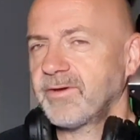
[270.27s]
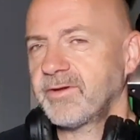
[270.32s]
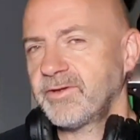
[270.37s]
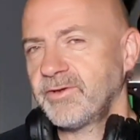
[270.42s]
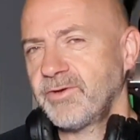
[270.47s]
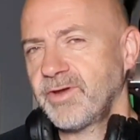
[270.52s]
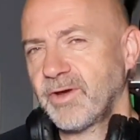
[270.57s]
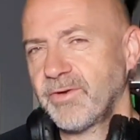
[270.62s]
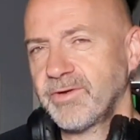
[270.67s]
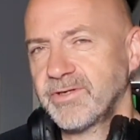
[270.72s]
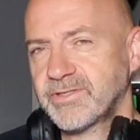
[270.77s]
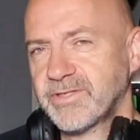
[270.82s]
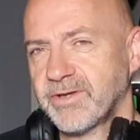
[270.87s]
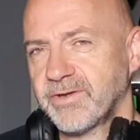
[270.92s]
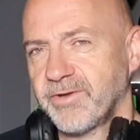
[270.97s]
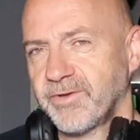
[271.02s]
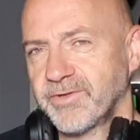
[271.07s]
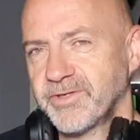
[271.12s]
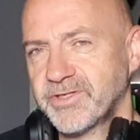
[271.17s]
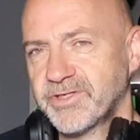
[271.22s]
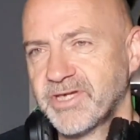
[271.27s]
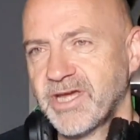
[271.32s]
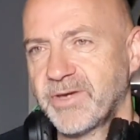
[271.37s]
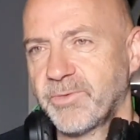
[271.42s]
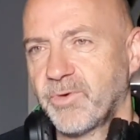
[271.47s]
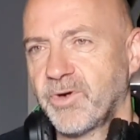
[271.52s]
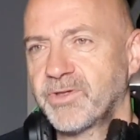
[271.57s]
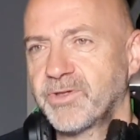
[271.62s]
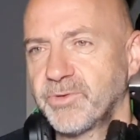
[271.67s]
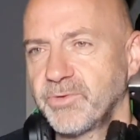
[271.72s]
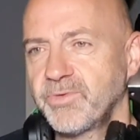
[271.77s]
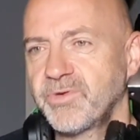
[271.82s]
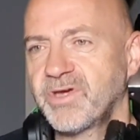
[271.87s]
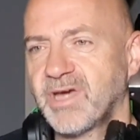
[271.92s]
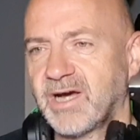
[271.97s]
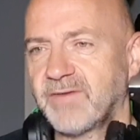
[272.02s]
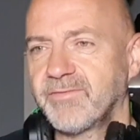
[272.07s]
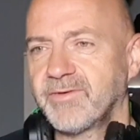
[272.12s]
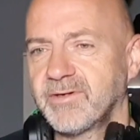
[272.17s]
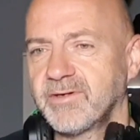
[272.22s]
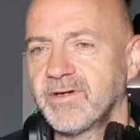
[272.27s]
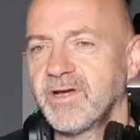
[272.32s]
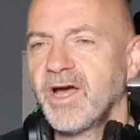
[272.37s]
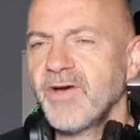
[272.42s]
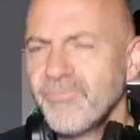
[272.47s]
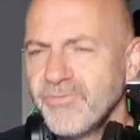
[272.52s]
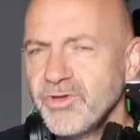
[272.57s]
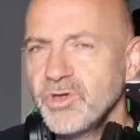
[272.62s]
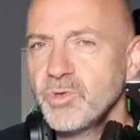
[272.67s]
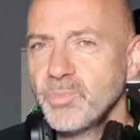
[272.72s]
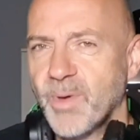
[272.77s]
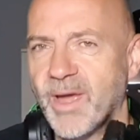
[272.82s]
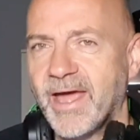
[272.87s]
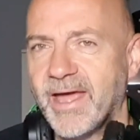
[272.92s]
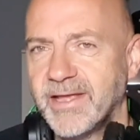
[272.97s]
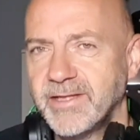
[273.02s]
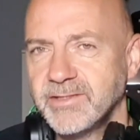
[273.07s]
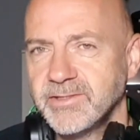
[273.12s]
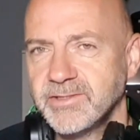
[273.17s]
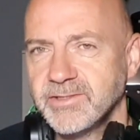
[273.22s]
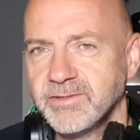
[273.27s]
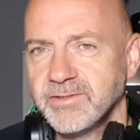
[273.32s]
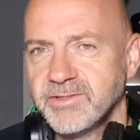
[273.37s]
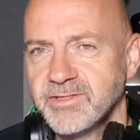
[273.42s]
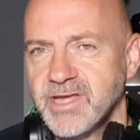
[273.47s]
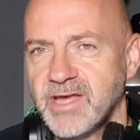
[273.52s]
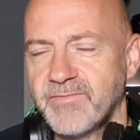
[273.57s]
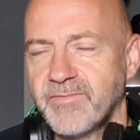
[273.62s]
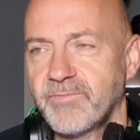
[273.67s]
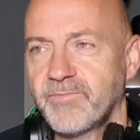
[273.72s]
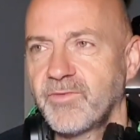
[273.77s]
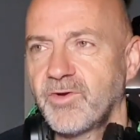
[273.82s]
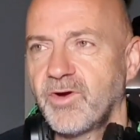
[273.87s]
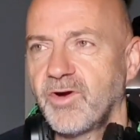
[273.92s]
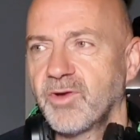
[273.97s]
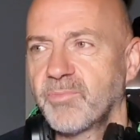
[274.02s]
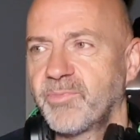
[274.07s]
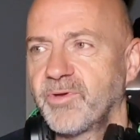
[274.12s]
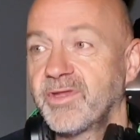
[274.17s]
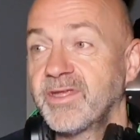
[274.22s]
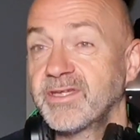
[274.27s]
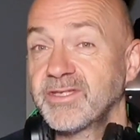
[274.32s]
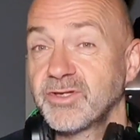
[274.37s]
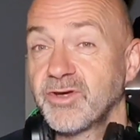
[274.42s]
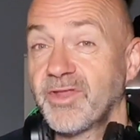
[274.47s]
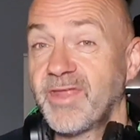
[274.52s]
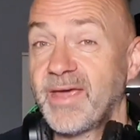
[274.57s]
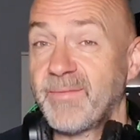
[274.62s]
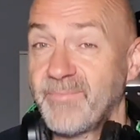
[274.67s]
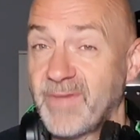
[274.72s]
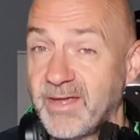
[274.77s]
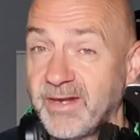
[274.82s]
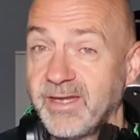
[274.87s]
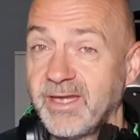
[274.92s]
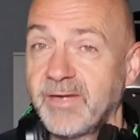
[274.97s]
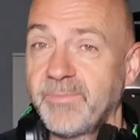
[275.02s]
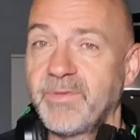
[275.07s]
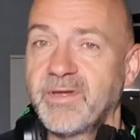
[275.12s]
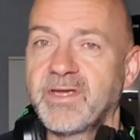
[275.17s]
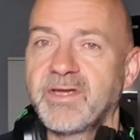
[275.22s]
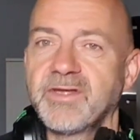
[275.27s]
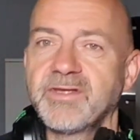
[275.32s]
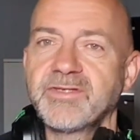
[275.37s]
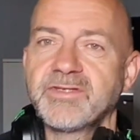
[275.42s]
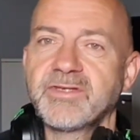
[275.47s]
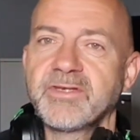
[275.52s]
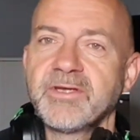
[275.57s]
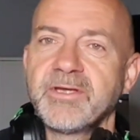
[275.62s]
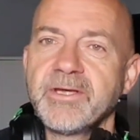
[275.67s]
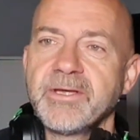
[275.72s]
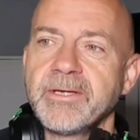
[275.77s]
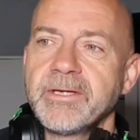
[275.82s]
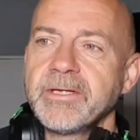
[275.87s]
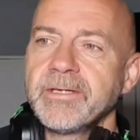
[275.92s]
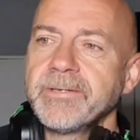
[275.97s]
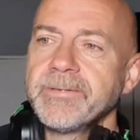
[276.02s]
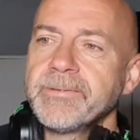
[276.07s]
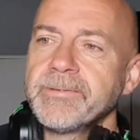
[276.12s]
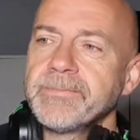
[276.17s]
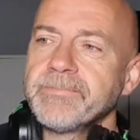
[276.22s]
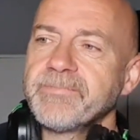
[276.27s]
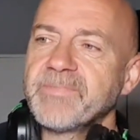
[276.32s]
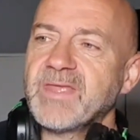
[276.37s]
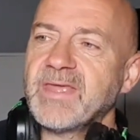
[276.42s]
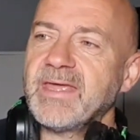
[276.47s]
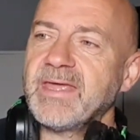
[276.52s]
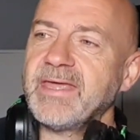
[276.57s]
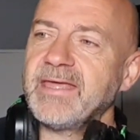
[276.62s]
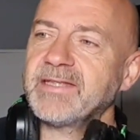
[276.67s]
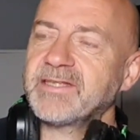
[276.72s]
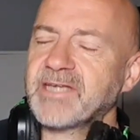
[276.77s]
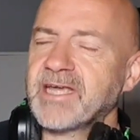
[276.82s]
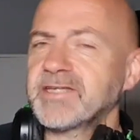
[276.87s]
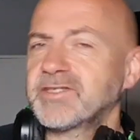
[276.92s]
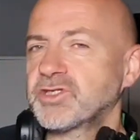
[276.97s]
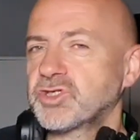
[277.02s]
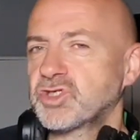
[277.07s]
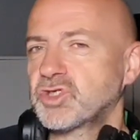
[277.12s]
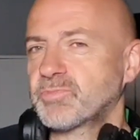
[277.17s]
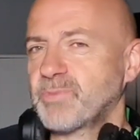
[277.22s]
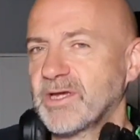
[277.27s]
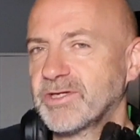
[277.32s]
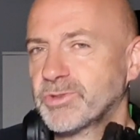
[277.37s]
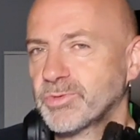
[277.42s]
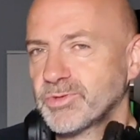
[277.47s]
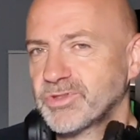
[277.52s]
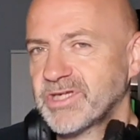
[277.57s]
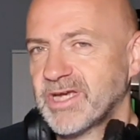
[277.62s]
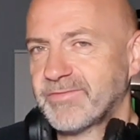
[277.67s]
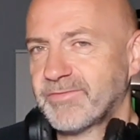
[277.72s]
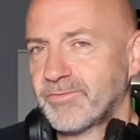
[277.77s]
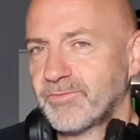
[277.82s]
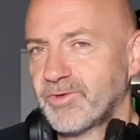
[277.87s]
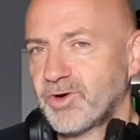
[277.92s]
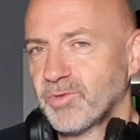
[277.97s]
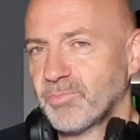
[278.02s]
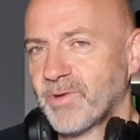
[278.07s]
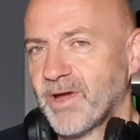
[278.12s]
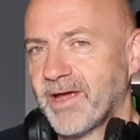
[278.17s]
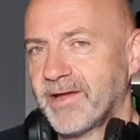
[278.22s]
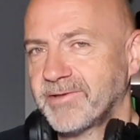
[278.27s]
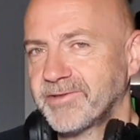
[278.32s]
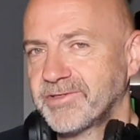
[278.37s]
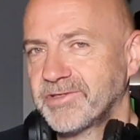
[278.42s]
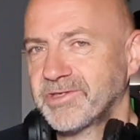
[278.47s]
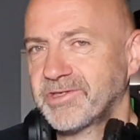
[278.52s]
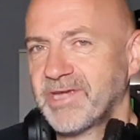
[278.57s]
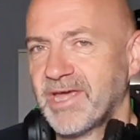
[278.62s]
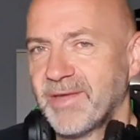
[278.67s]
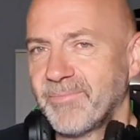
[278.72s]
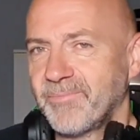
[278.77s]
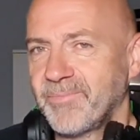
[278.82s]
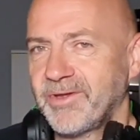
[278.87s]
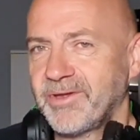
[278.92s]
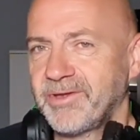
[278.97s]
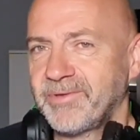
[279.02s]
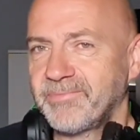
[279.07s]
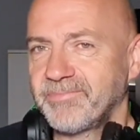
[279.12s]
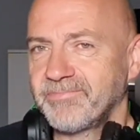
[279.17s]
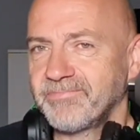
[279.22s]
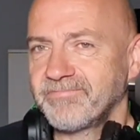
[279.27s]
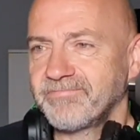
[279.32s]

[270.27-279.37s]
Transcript: you noticed on this channel I do cover a few bands, Southern Rock, but there's not that many because it takes a special Southern Rock band to get me